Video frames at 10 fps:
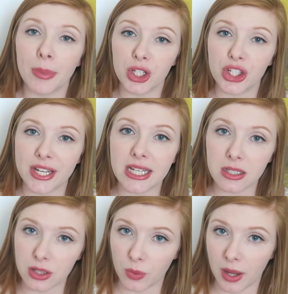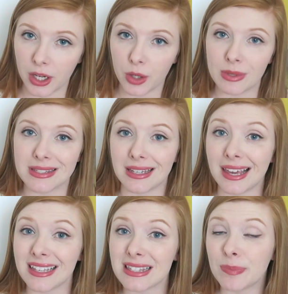but she is the one who was like
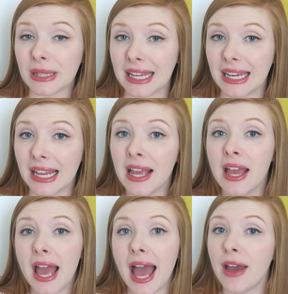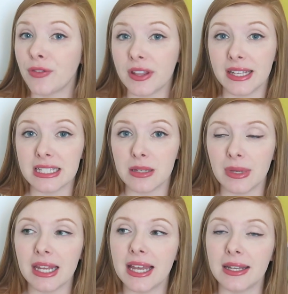explaining everything to
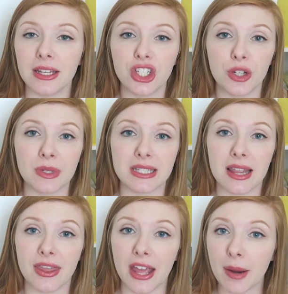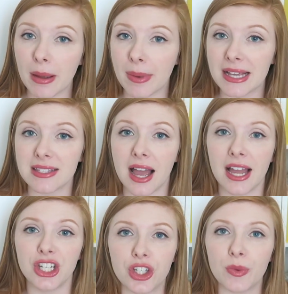me and she was there by my
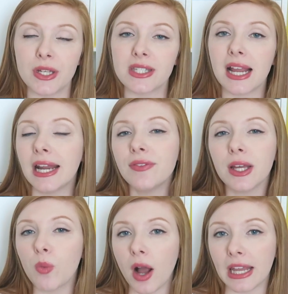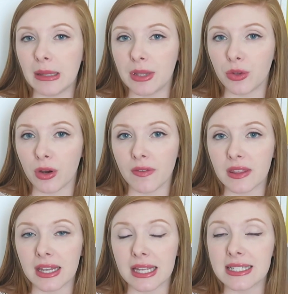side. She was kind of like walking me through
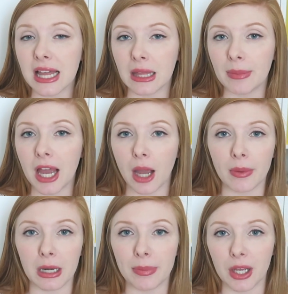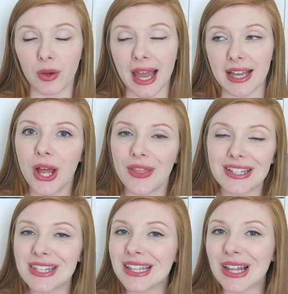everything and telling me how I'm gonna be okay.
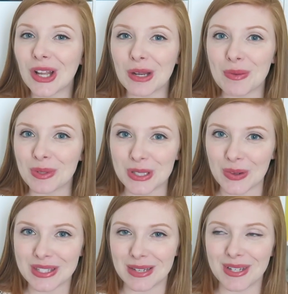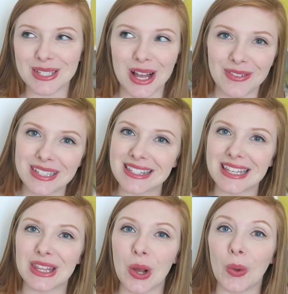That's the thing that a lot of people don't see because
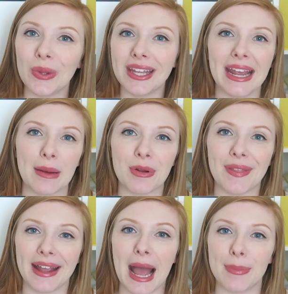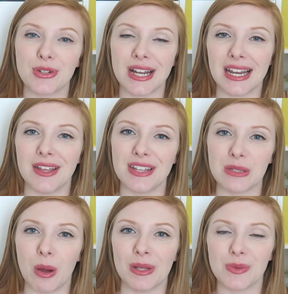obviously the only camera that captured any of
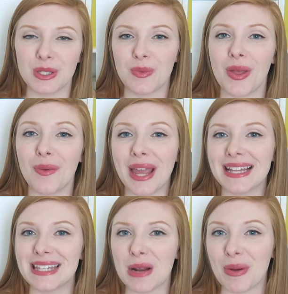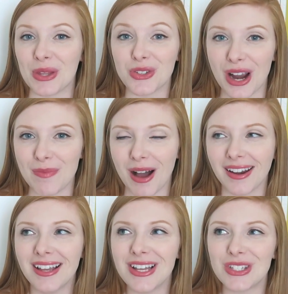these moments was the one that we had set up on the
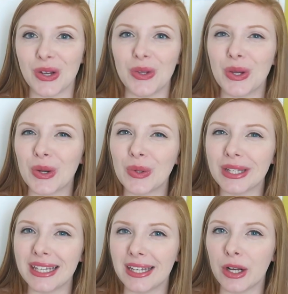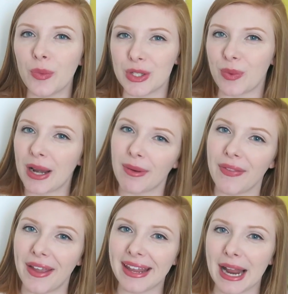tripod. So you can only hear what's right
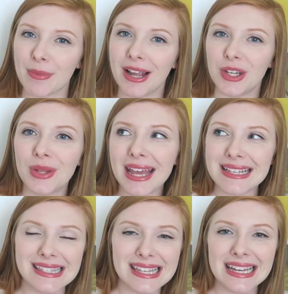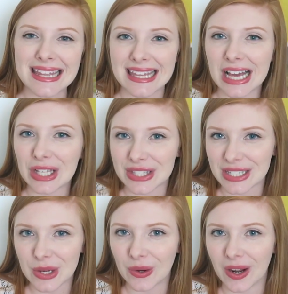around that camera and you can't see anything else
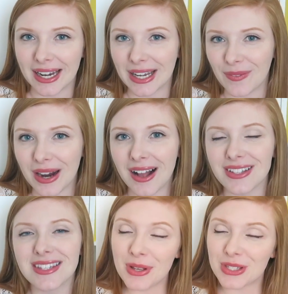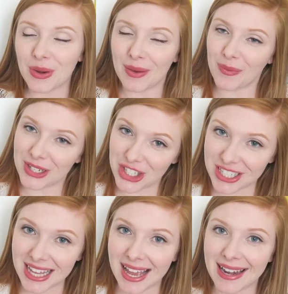that's going on anywhere else. So when she
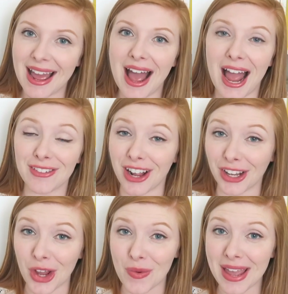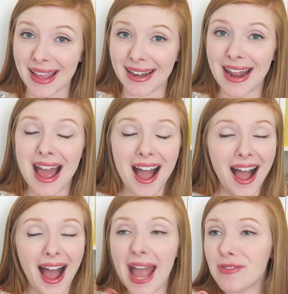said, I've gotta go in,
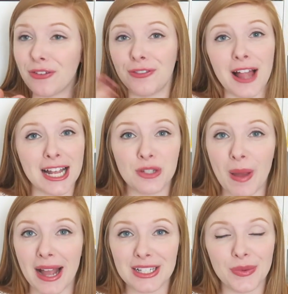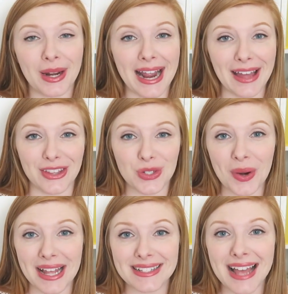I have a flashback to when I had the
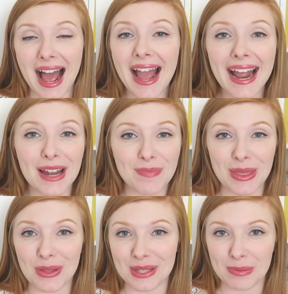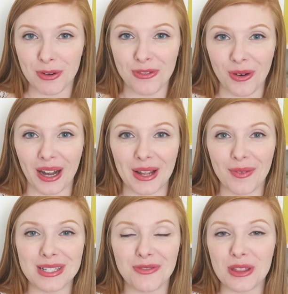twins. I had been through this before and it
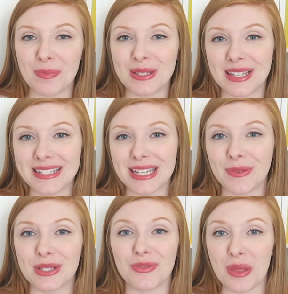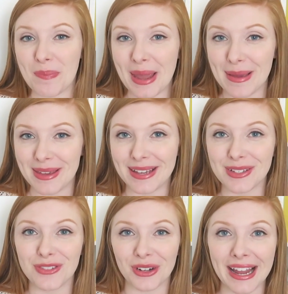wasn't for the placenta, it was for the baby, it
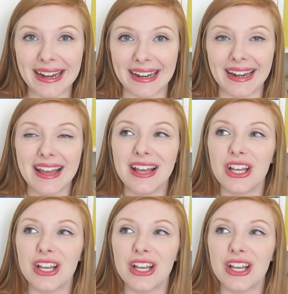was for Kaden.